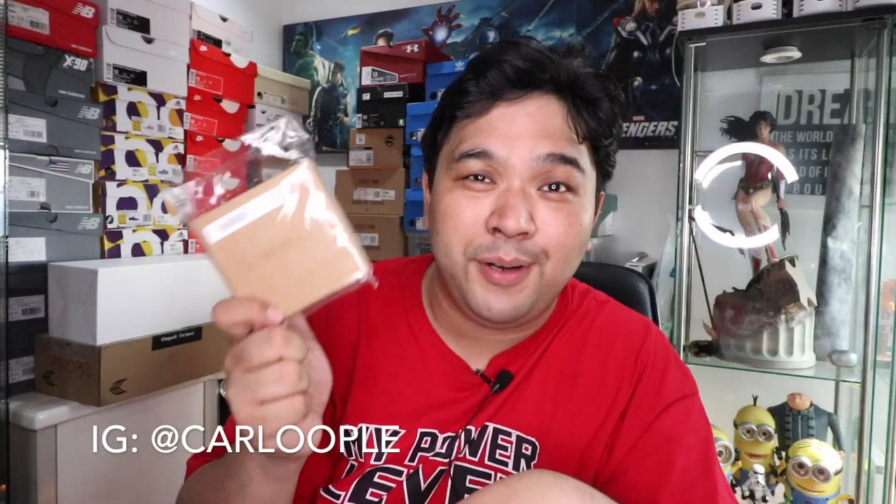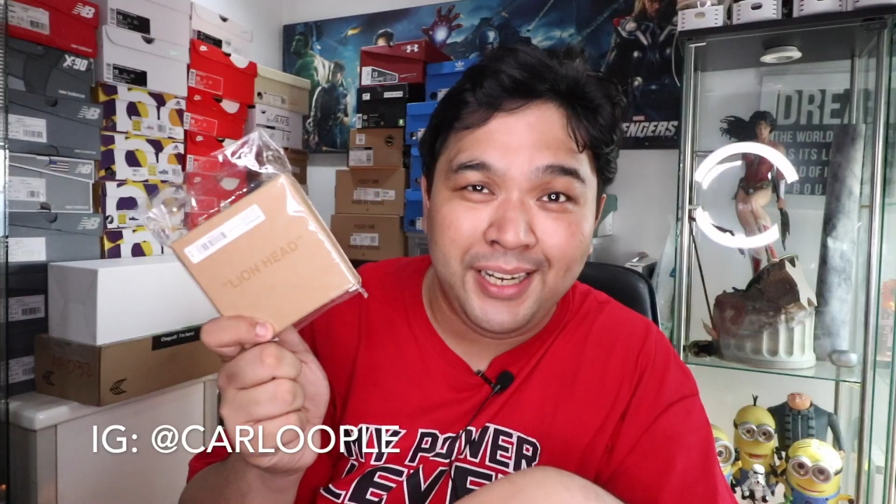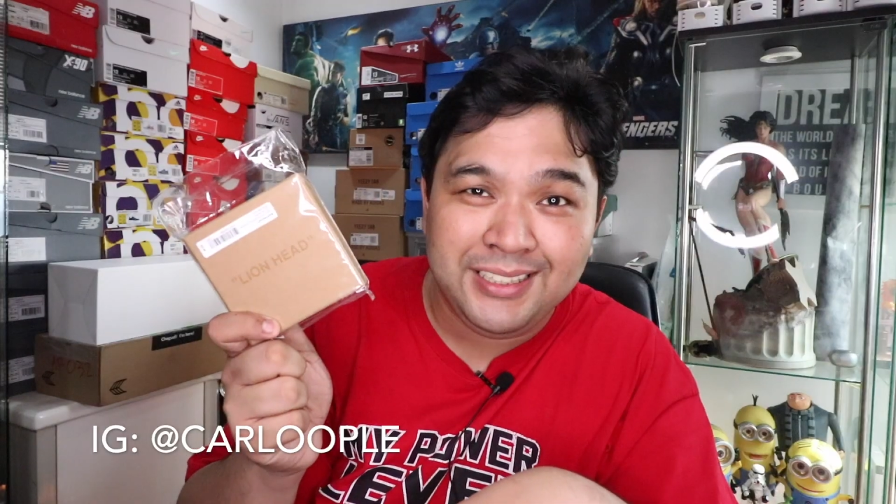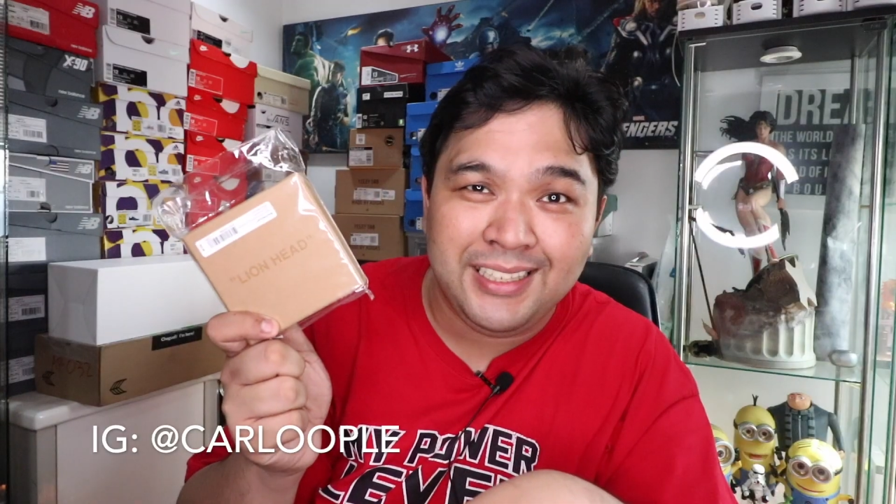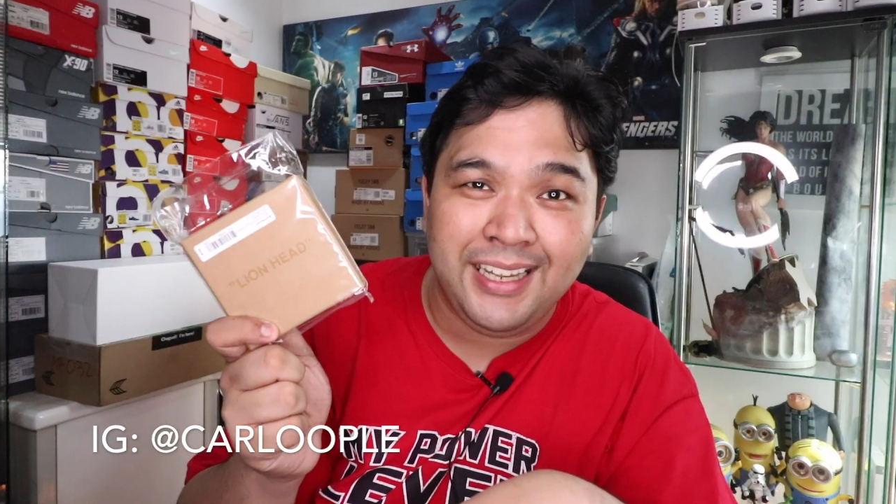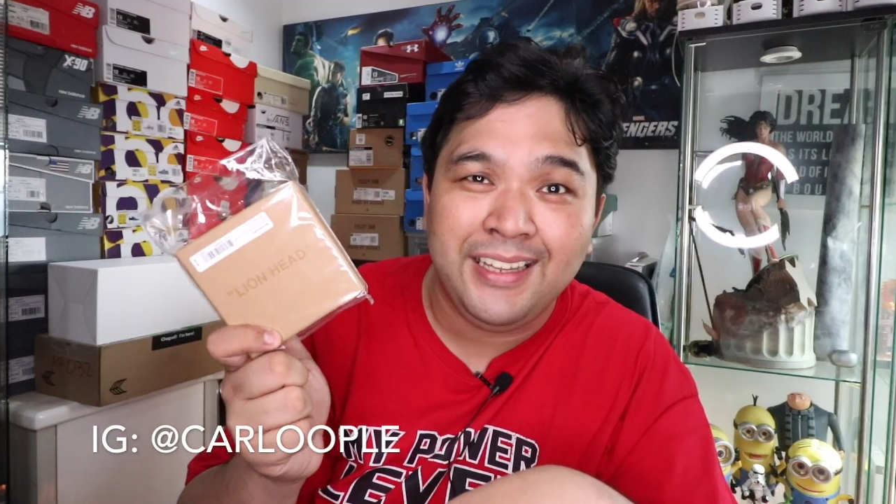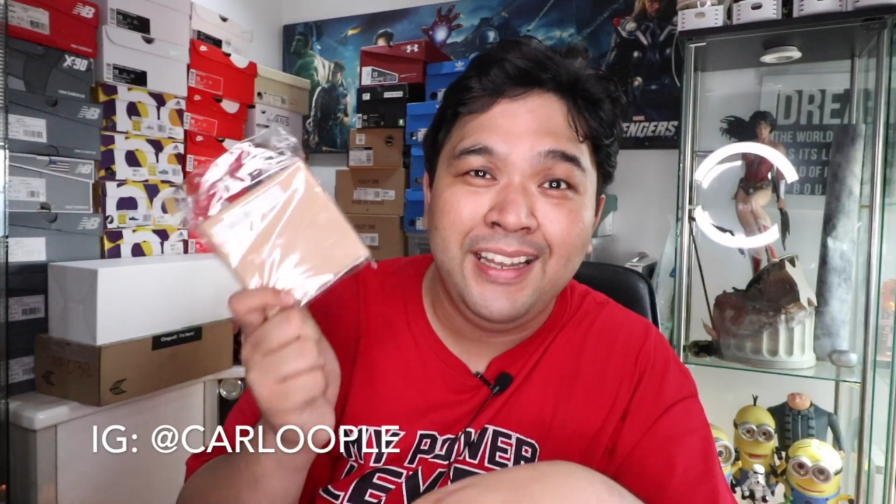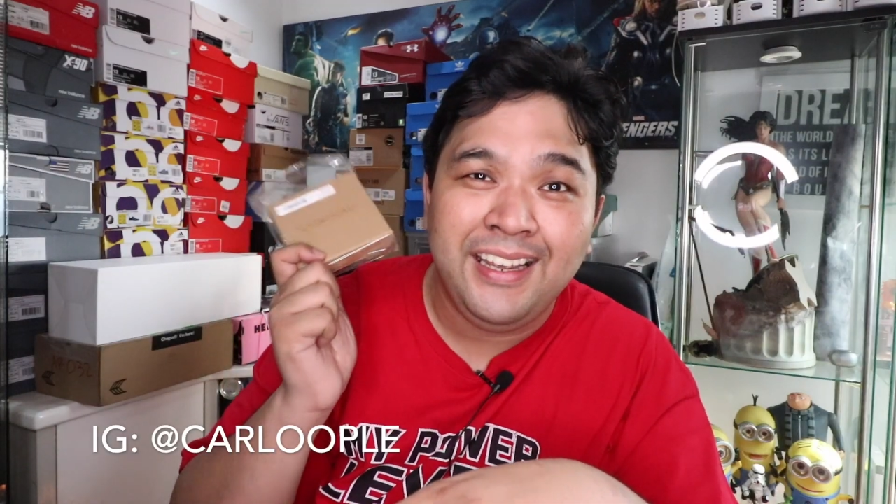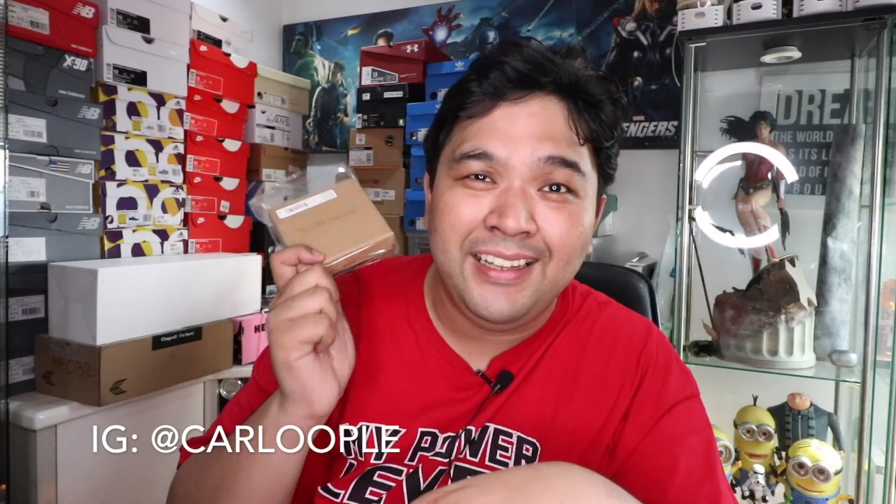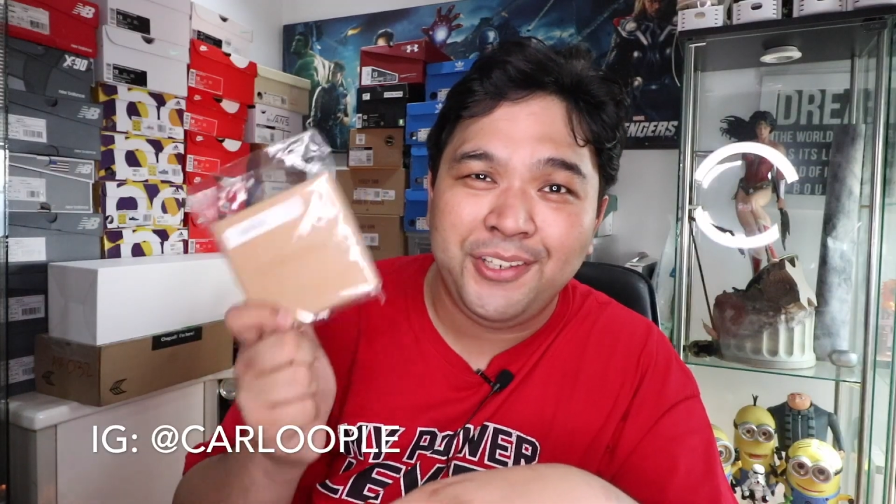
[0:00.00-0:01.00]
bracelet
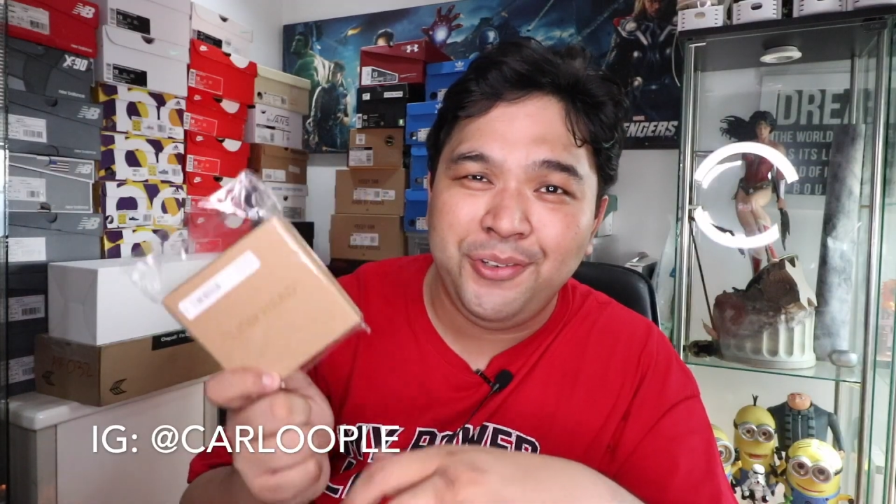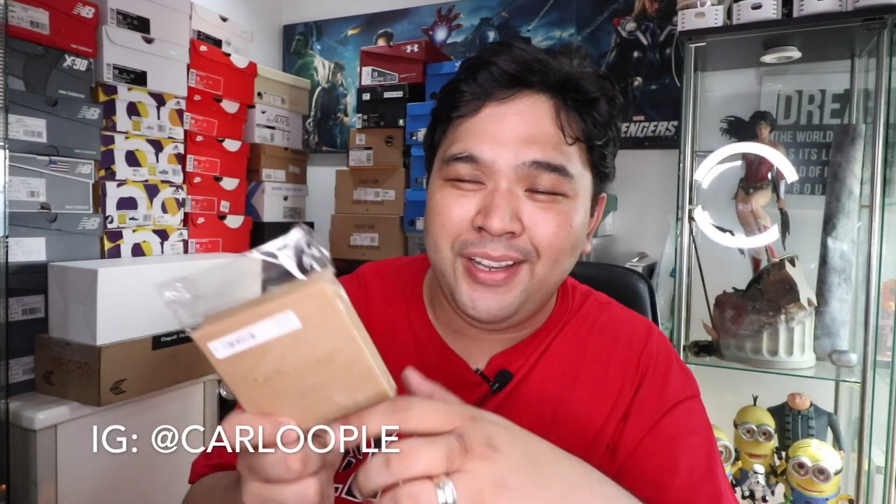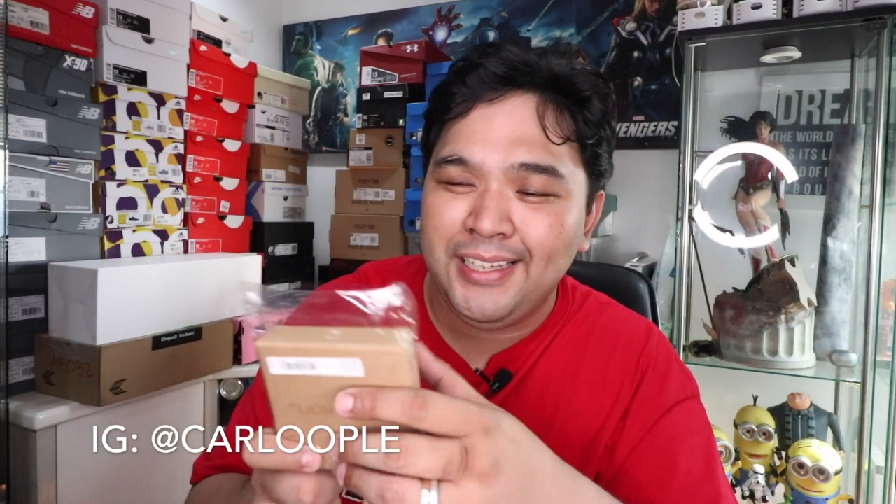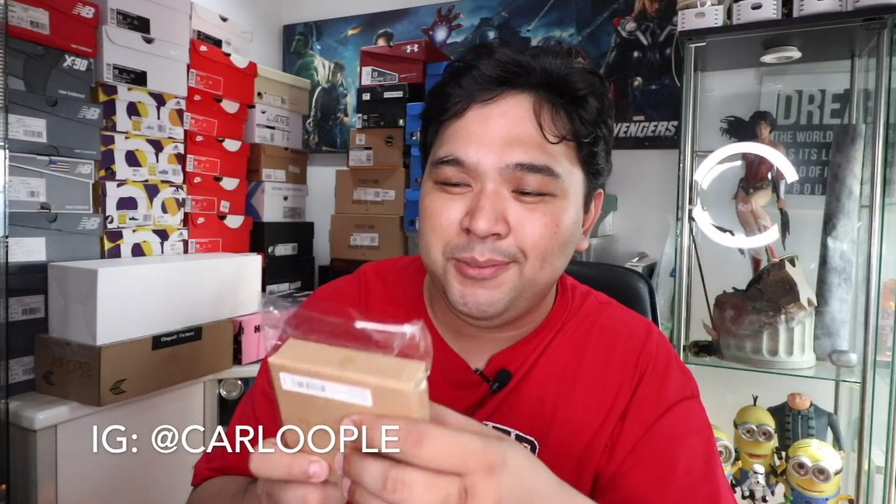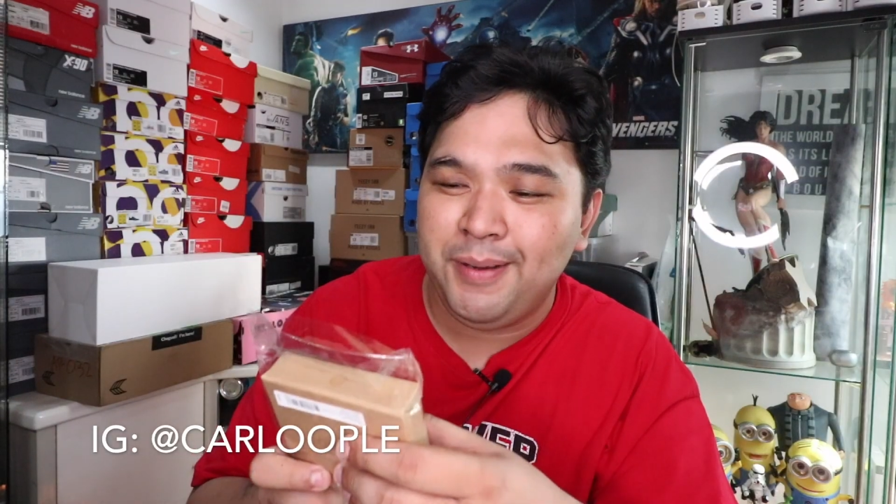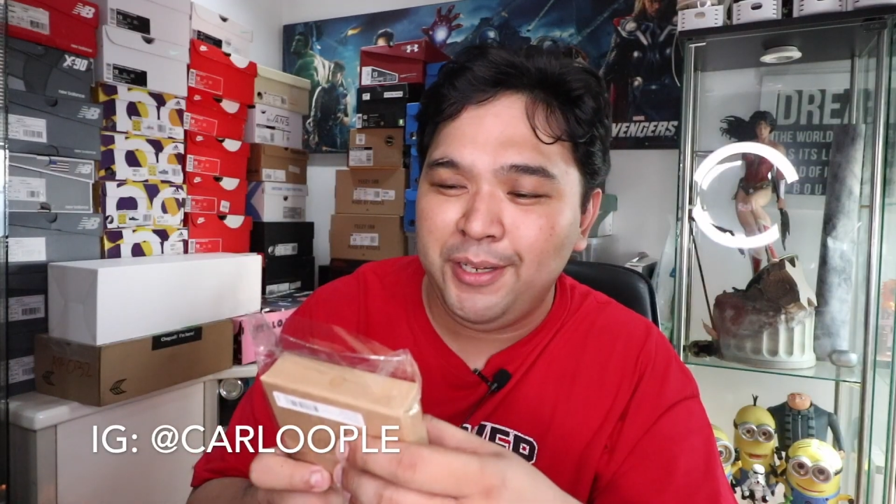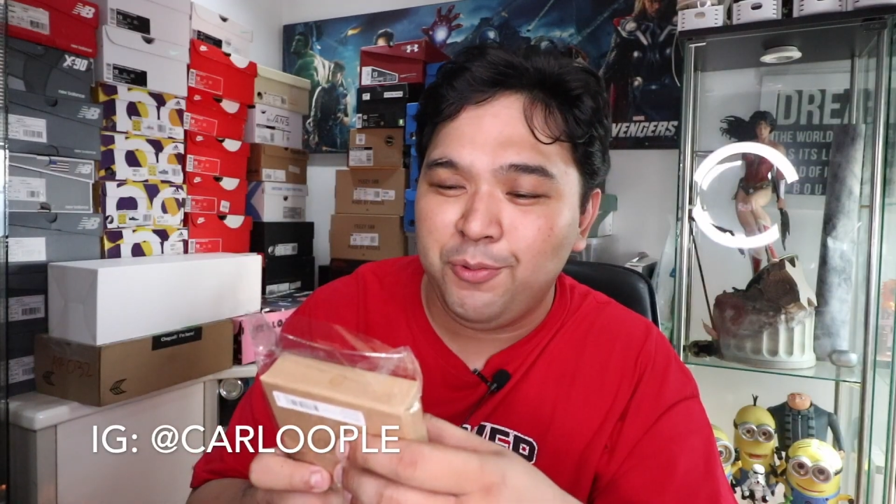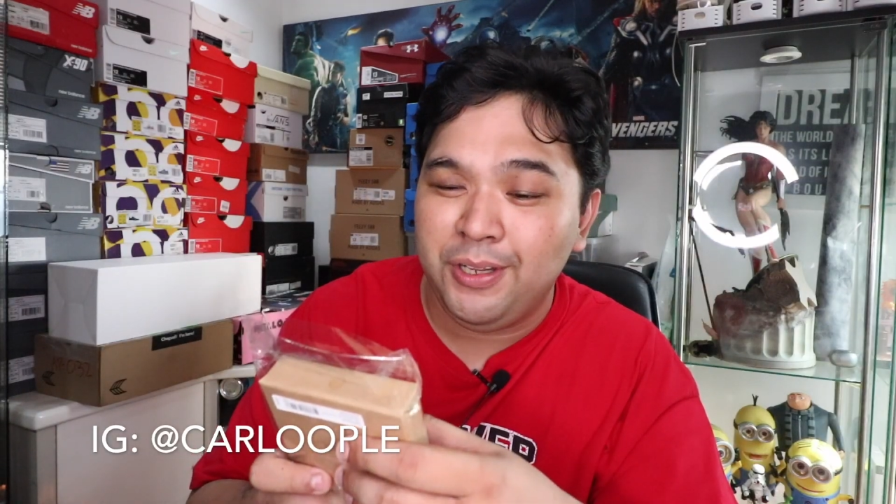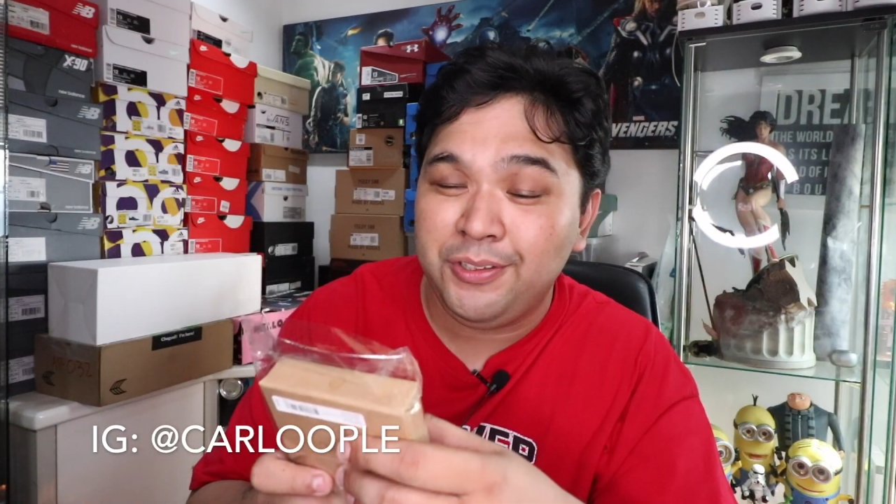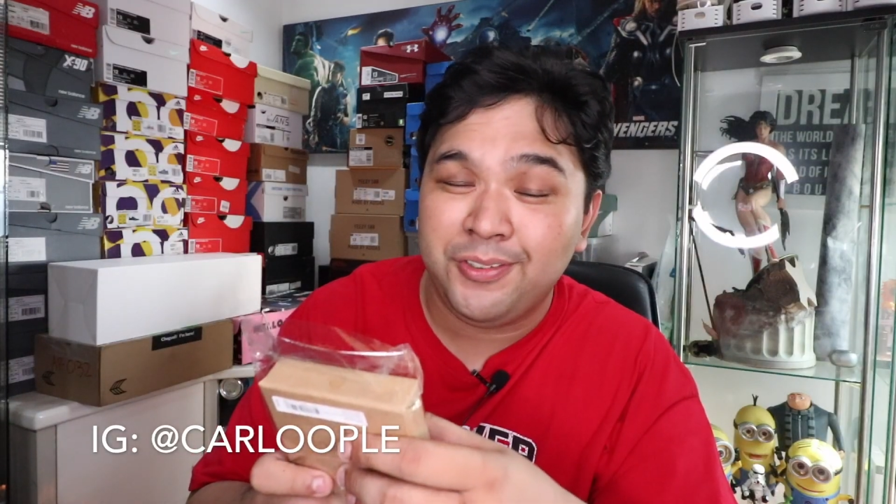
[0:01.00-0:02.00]
that you guys might
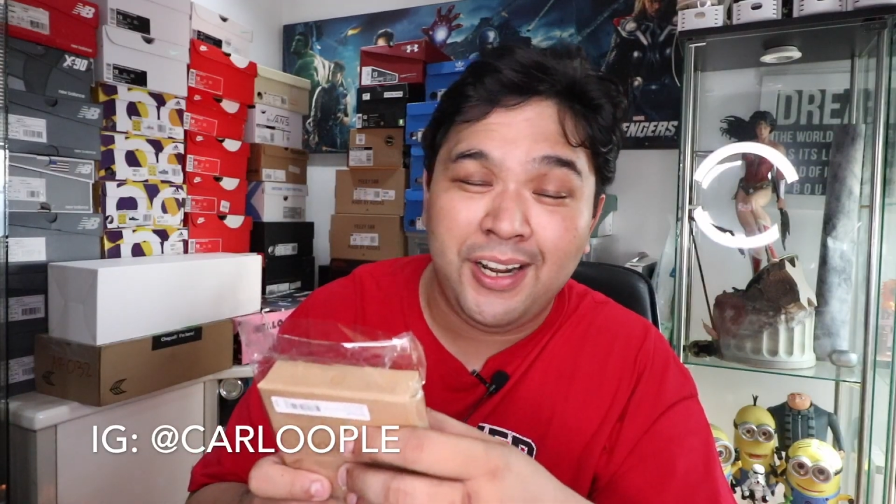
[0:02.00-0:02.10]
want to